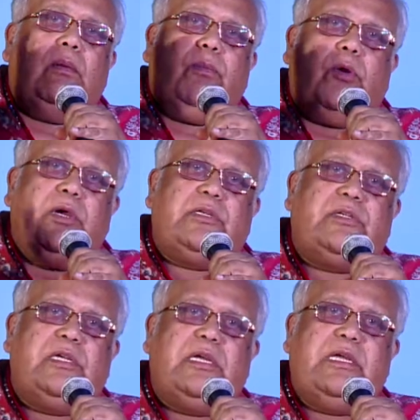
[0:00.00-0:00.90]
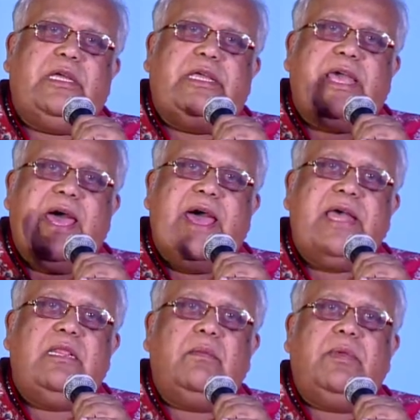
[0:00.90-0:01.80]
Poetry
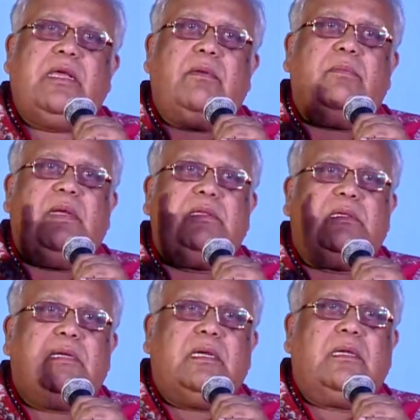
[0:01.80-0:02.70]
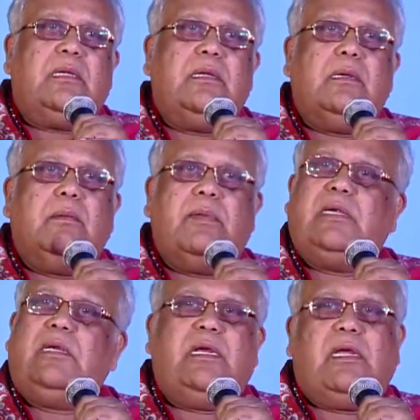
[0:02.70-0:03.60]
can become mantric,
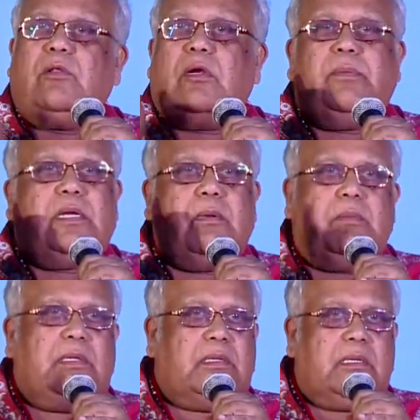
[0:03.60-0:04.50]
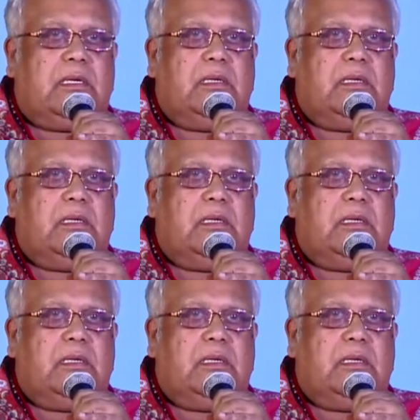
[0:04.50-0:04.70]
but it cannot become mantra,